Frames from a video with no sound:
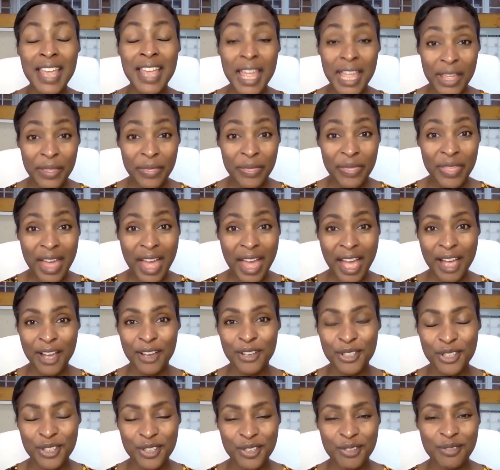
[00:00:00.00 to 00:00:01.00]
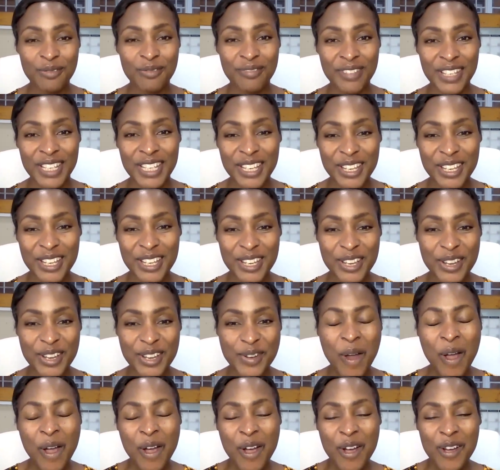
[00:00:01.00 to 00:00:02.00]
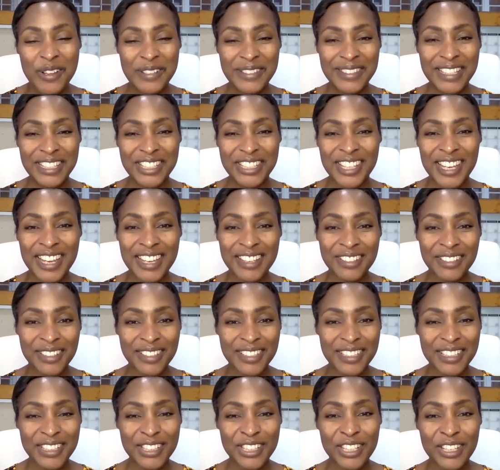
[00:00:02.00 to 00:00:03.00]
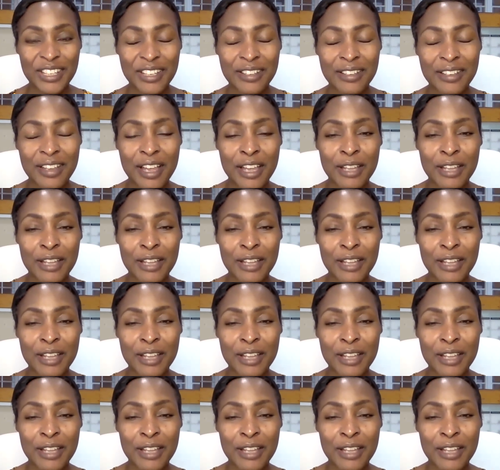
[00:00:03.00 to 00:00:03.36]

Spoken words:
10th how-to video on the channel this year.